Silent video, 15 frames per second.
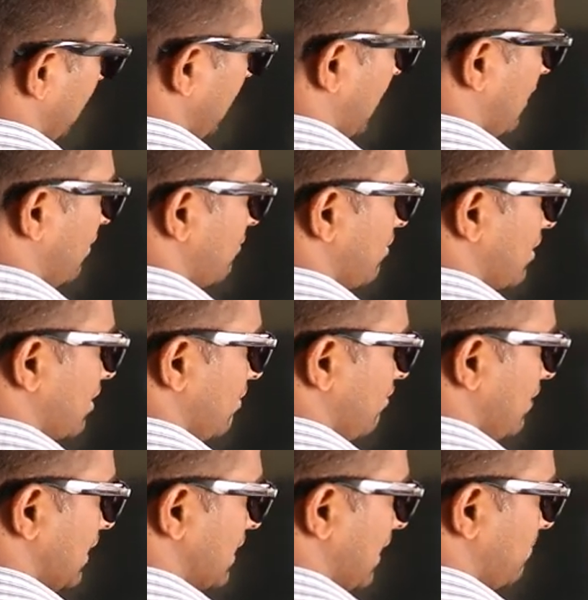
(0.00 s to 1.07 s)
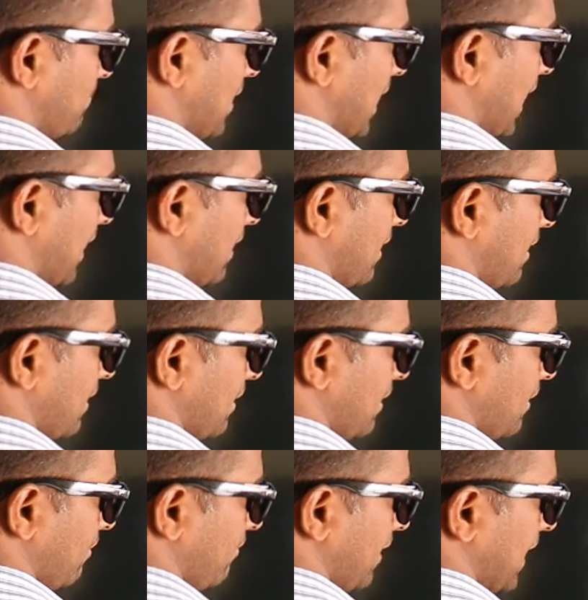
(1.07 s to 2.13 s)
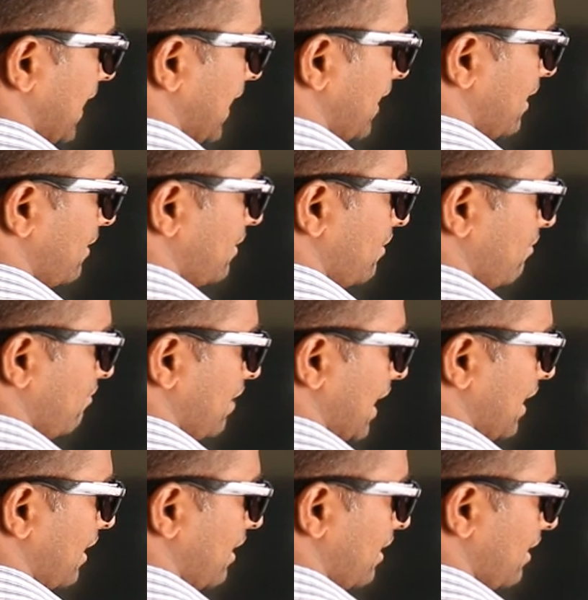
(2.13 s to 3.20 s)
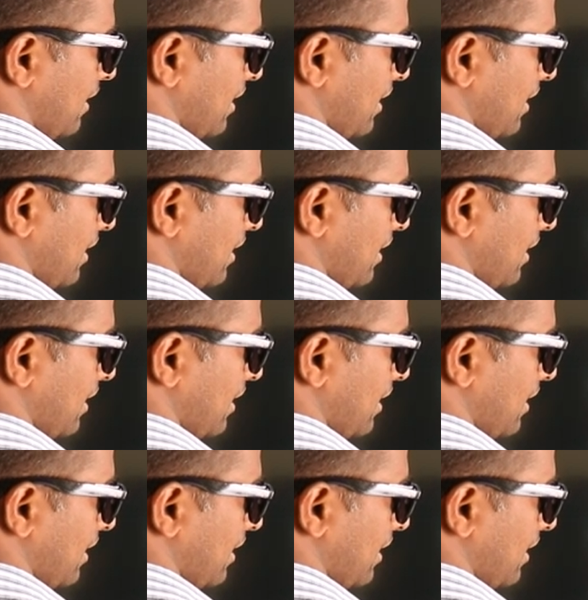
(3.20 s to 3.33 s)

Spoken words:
Now we subtract, we get 1.